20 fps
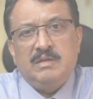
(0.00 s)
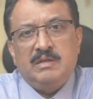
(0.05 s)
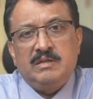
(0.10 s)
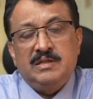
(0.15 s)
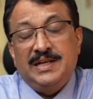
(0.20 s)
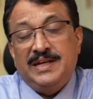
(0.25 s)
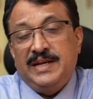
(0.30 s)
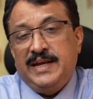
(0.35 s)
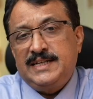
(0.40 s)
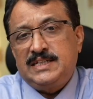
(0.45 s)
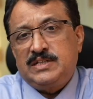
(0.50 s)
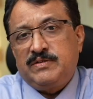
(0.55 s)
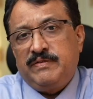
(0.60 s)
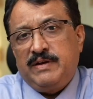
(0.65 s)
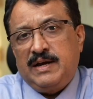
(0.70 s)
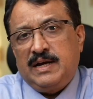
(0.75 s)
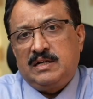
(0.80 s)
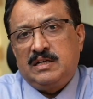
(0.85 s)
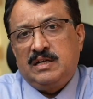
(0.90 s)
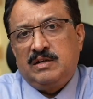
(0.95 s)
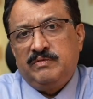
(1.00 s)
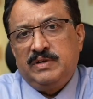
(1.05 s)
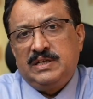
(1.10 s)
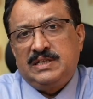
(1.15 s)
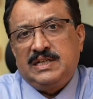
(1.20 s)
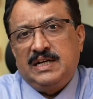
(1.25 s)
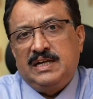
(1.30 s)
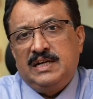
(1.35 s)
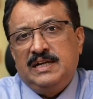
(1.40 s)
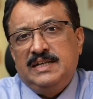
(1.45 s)
The next factor
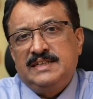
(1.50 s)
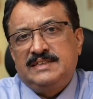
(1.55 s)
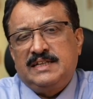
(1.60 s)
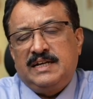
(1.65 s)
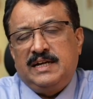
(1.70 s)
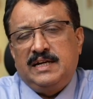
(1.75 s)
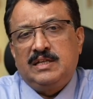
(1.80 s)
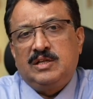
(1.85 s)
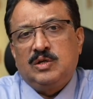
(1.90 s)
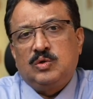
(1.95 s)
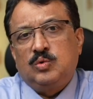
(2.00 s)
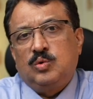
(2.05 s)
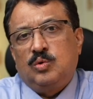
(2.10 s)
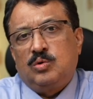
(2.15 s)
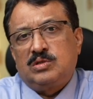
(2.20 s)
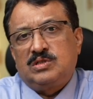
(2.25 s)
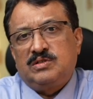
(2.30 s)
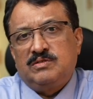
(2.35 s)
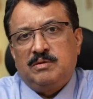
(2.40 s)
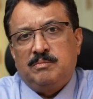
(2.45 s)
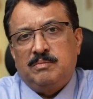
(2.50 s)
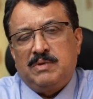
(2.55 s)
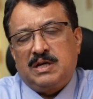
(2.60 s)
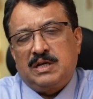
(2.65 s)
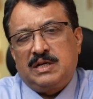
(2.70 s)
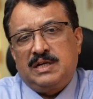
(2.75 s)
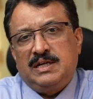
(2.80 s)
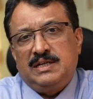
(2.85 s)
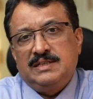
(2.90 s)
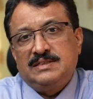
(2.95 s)
which can decide the course of the
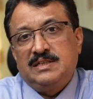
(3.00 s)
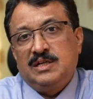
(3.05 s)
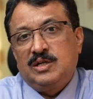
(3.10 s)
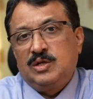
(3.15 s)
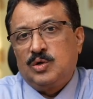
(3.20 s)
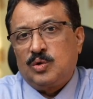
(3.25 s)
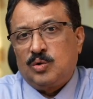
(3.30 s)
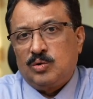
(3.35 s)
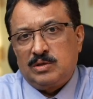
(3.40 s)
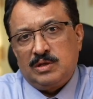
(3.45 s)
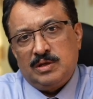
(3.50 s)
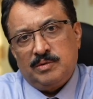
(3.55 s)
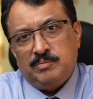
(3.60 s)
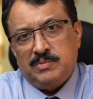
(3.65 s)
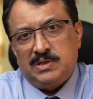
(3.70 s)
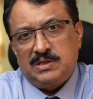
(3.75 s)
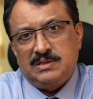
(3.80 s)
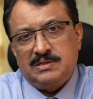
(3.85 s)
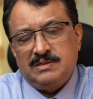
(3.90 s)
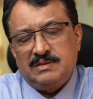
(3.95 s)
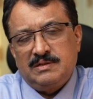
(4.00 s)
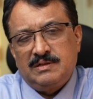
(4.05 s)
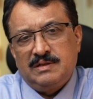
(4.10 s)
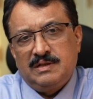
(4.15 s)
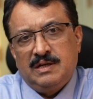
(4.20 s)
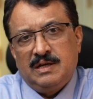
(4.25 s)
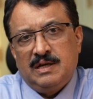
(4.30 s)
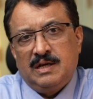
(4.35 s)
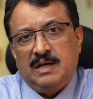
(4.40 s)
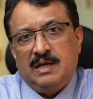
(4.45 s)
market is the growth numbers.
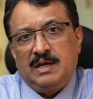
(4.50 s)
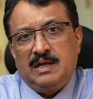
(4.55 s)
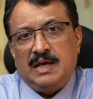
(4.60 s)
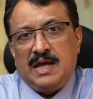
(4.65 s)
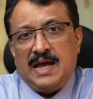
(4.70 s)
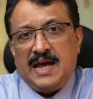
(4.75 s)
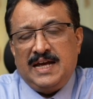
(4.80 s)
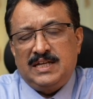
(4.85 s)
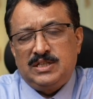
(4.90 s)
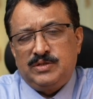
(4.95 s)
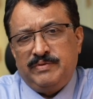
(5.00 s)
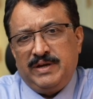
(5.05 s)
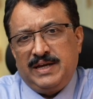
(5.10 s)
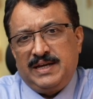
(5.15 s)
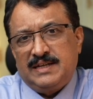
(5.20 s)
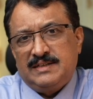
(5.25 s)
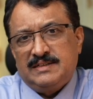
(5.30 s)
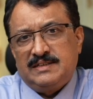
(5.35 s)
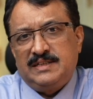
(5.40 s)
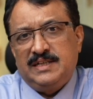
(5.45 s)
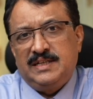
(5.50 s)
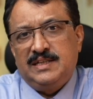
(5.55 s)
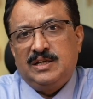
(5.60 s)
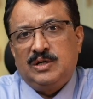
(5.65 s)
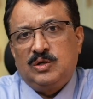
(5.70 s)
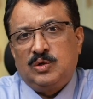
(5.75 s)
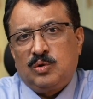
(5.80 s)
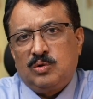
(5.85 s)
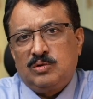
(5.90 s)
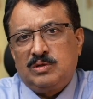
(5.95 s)
As we can see, the
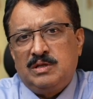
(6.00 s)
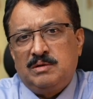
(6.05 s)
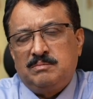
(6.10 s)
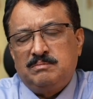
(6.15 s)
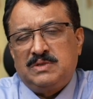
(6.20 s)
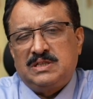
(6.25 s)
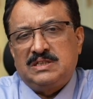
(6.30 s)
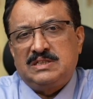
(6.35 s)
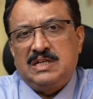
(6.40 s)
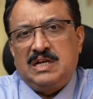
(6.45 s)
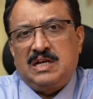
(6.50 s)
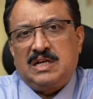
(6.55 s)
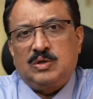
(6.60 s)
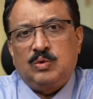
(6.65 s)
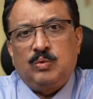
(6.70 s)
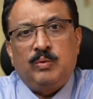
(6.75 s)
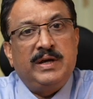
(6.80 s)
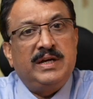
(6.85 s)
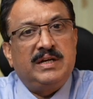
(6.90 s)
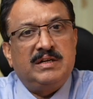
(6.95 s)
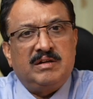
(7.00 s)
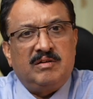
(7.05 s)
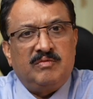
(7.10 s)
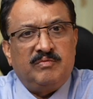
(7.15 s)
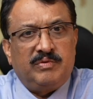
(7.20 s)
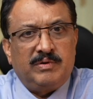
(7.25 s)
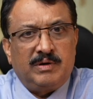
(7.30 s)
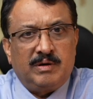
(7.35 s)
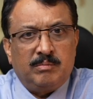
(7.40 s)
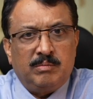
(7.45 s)
growth numbers are quite
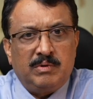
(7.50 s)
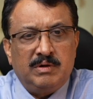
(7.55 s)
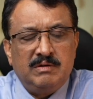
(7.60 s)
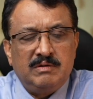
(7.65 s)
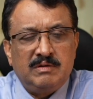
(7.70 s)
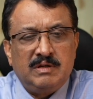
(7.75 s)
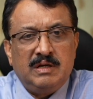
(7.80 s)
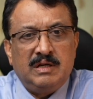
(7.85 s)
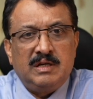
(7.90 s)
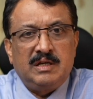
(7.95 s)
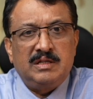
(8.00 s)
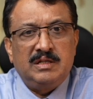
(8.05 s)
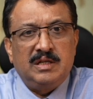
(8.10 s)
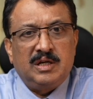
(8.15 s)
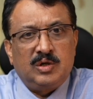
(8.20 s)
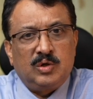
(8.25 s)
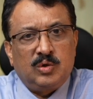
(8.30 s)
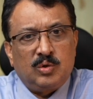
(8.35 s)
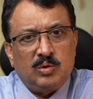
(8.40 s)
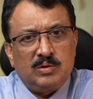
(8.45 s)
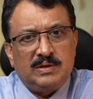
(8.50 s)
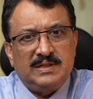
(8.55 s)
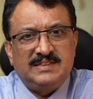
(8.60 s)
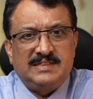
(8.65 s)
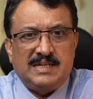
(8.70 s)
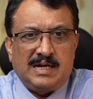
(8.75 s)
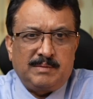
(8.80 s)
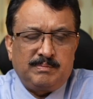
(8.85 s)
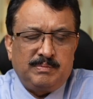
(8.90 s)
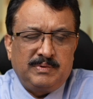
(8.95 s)
comfortable. The growth
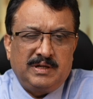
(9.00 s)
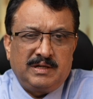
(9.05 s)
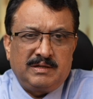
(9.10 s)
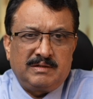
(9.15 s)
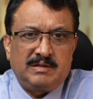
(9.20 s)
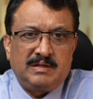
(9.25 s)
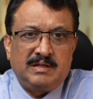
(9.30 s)
is happening.